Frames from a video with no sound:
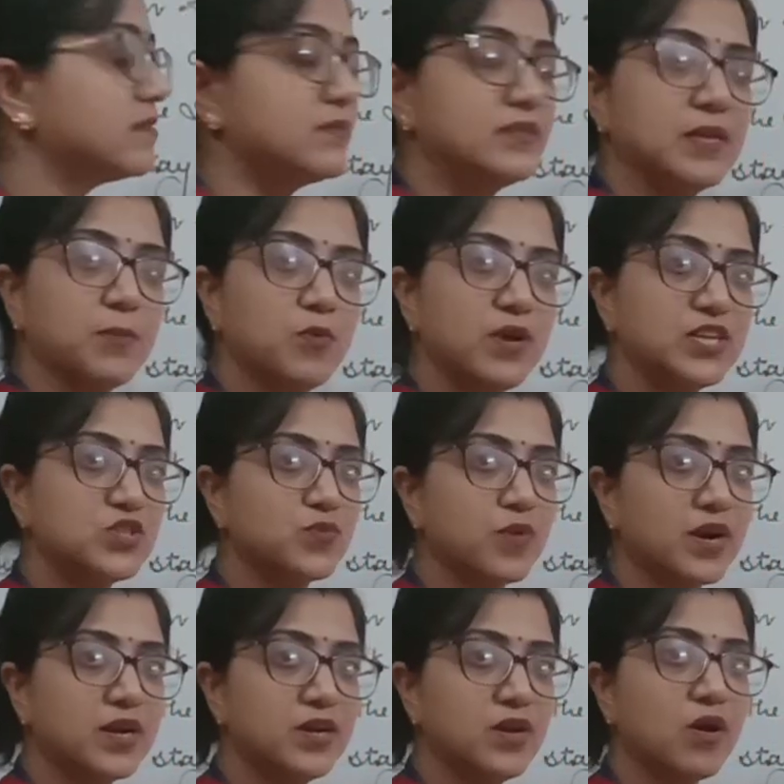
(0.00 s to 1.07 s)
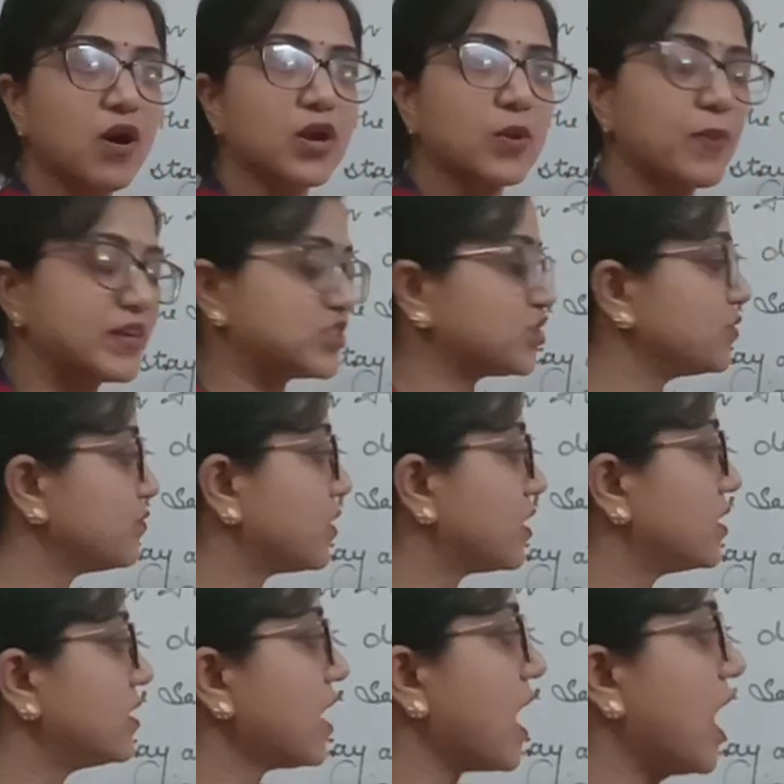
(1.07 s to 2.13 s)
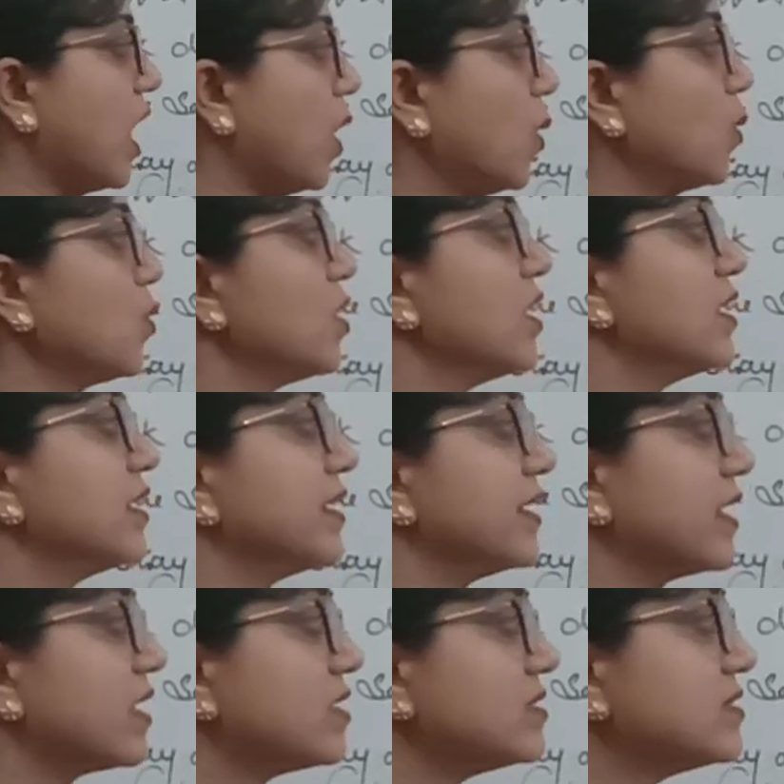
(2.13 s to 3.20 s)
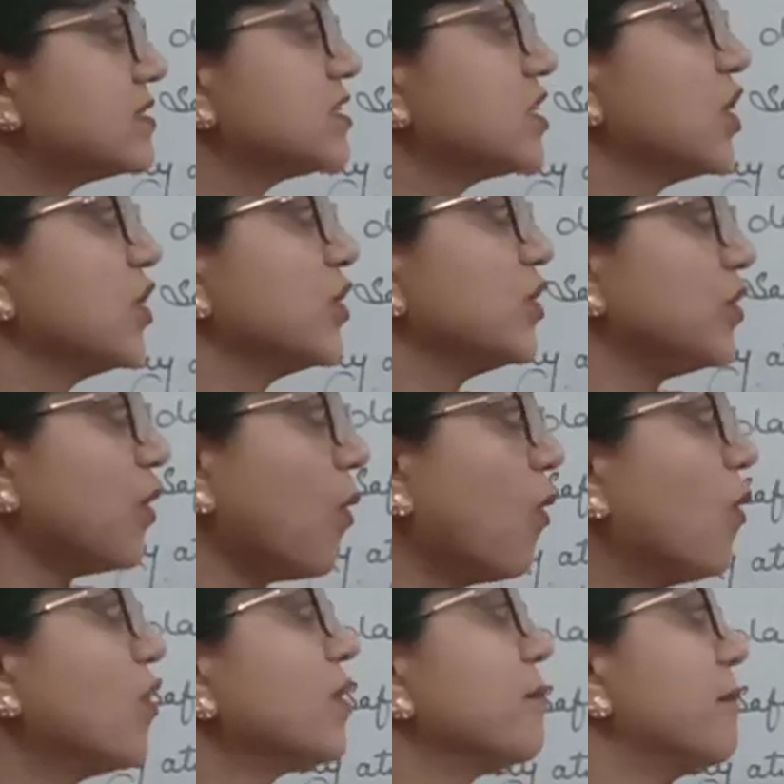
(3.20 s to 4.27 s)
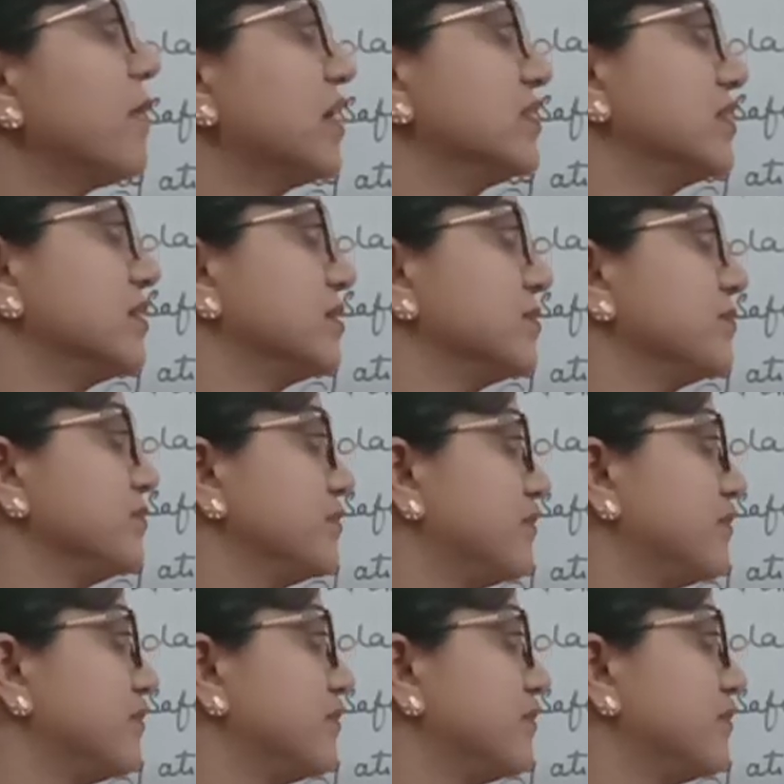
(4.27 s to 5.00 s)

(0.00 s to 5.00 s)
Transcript: WH word or question word, how does your mother,